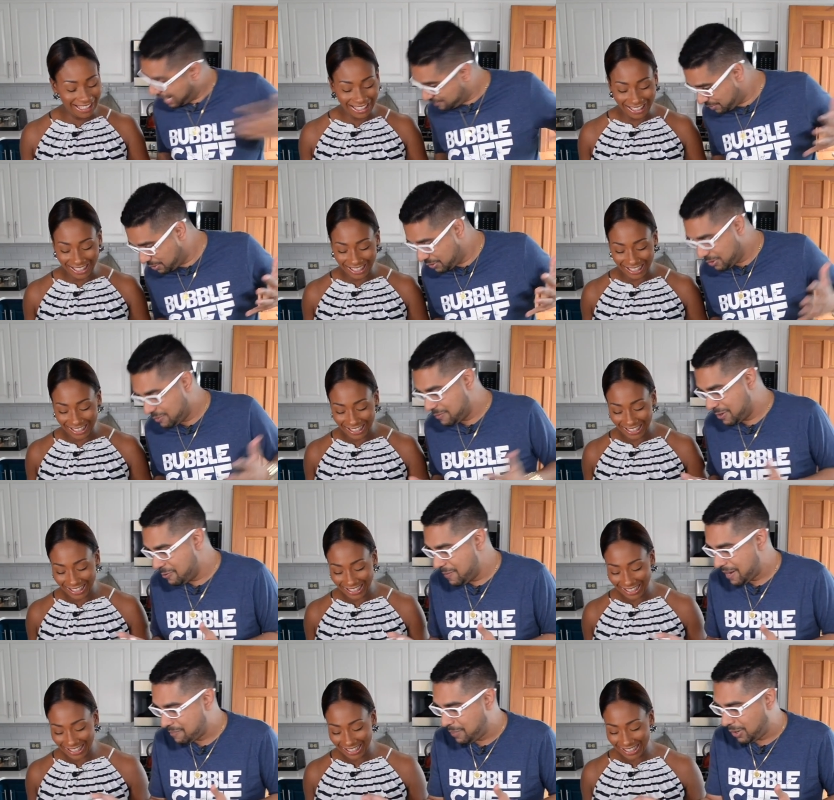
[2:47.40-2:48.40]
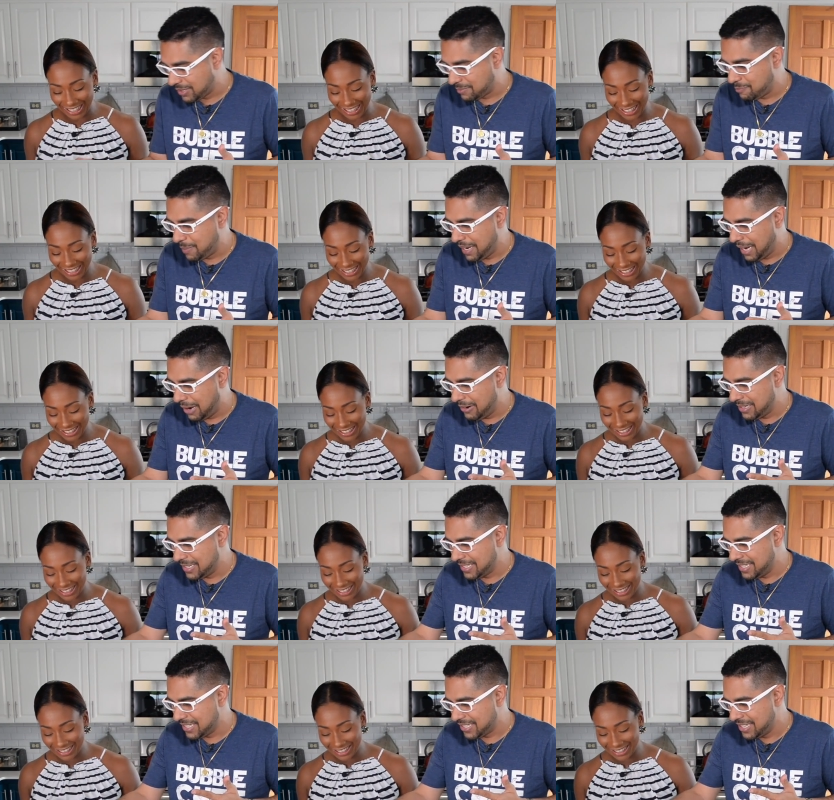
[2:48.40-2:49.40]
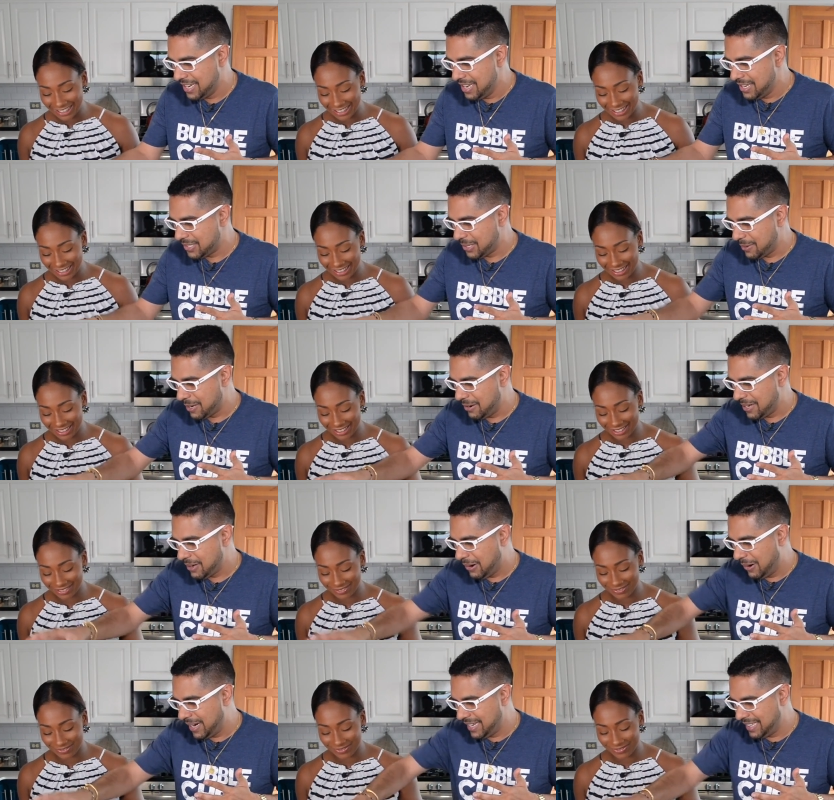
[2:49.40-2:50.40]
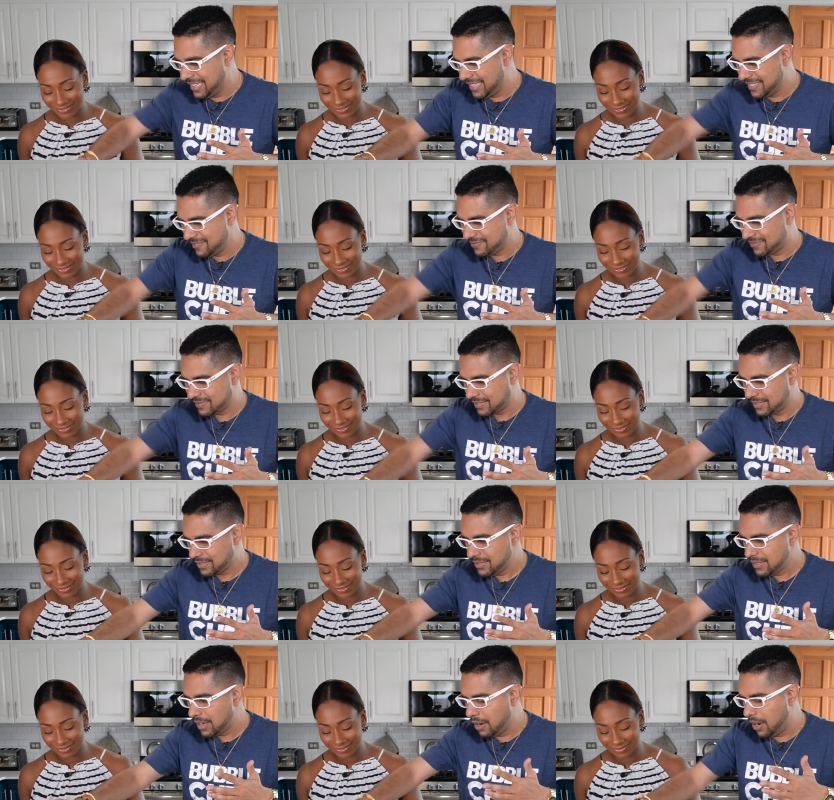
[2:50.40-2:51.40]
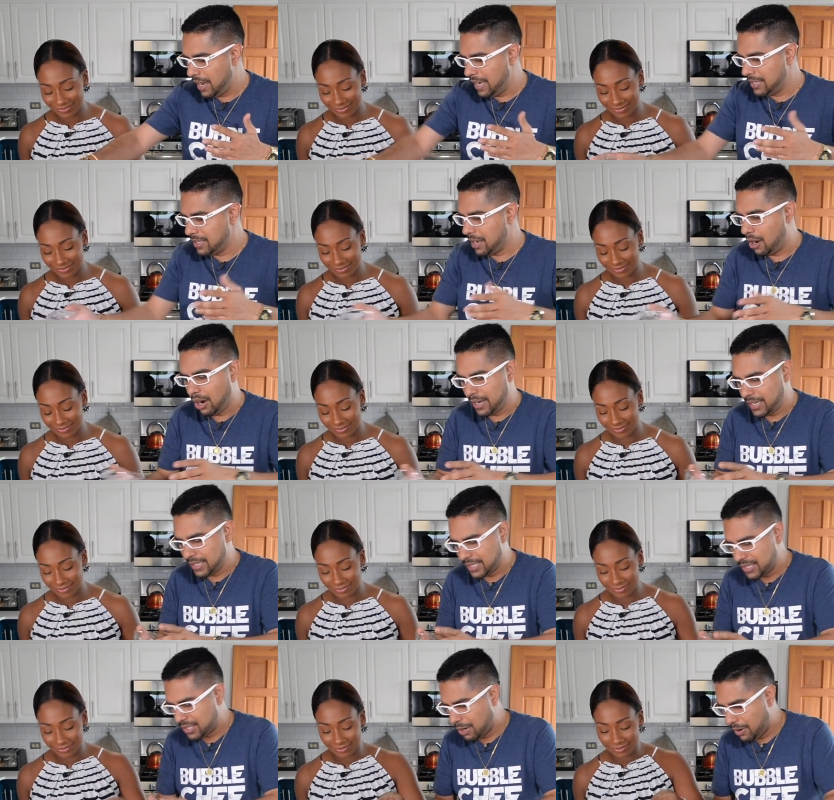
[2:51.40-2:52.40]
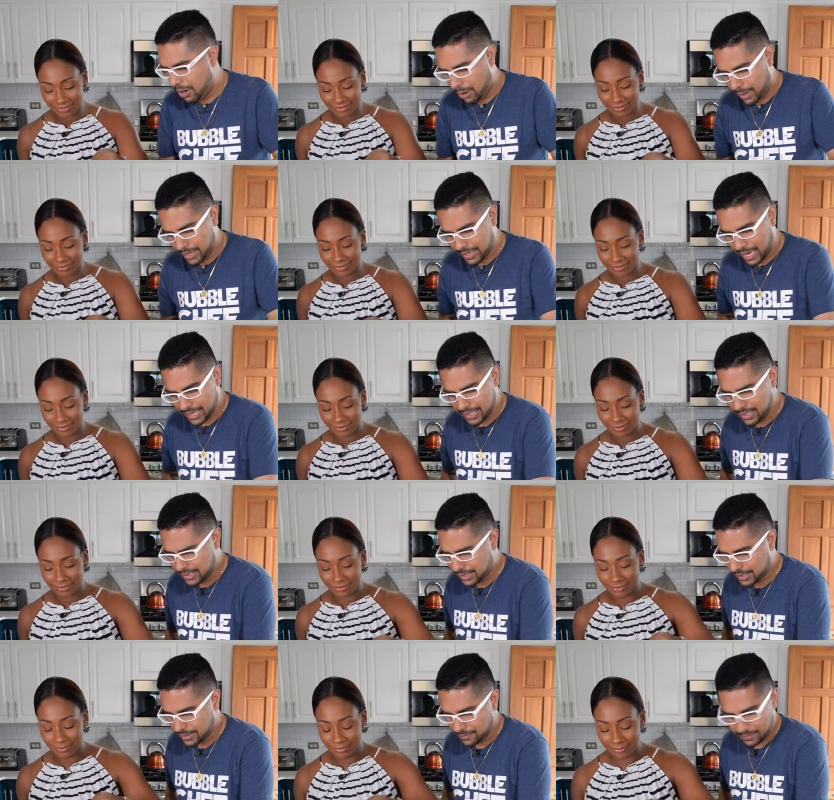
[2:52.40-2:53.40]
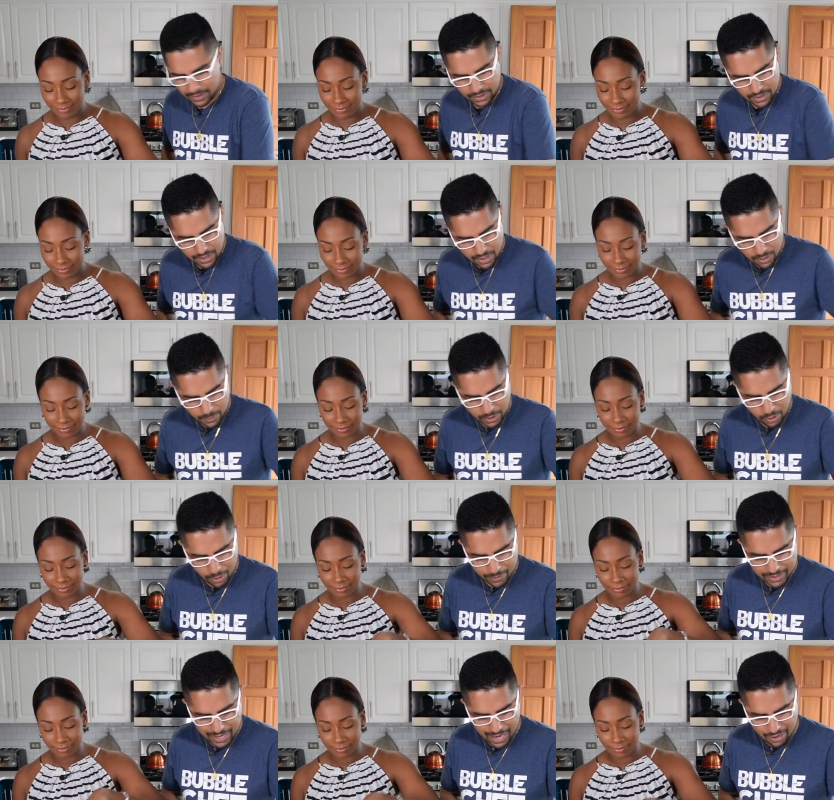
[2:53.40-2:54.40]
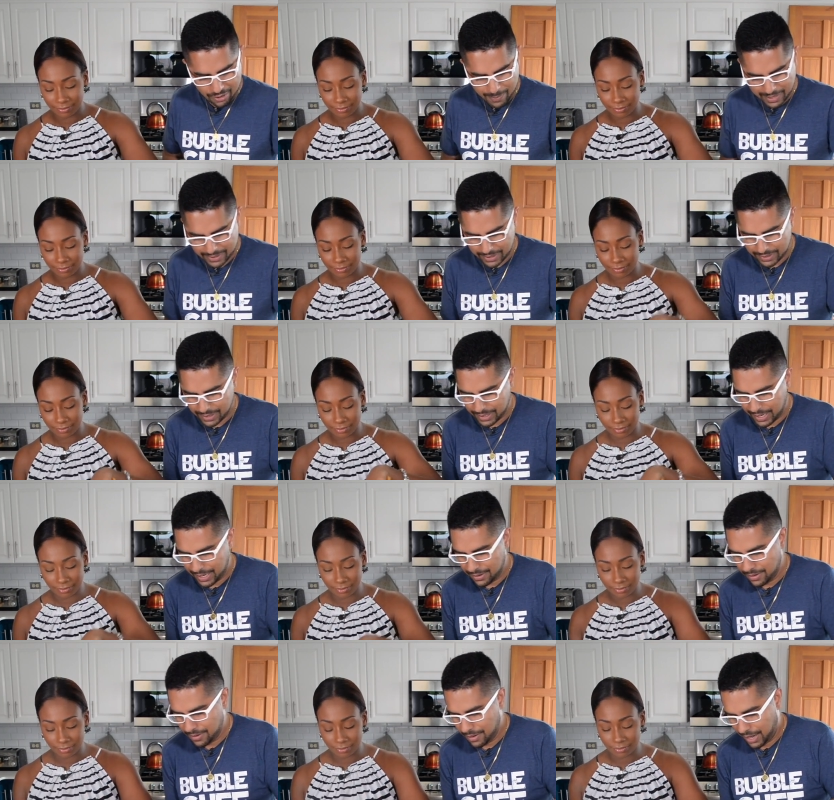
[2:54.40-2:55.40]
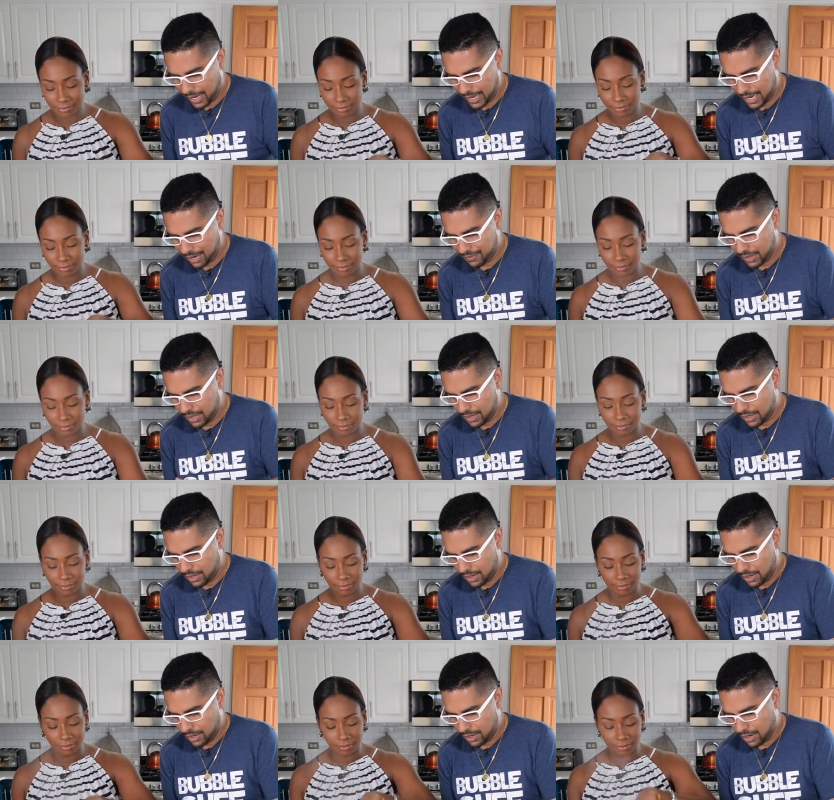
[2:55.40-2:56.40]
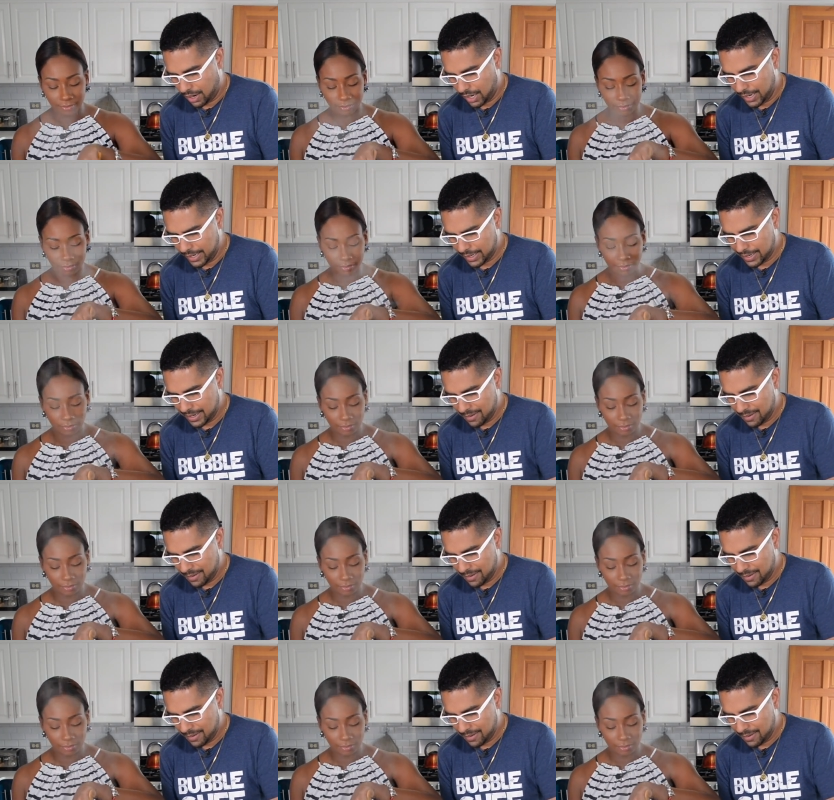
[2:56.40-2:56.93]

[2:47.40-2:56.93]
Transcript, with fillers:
Speaker 1: time you know you make pot peel. on this dish. So we're going oil, in onions into our oil, that is. Mm -hmm. We're going with the aromatics again. I have garlic,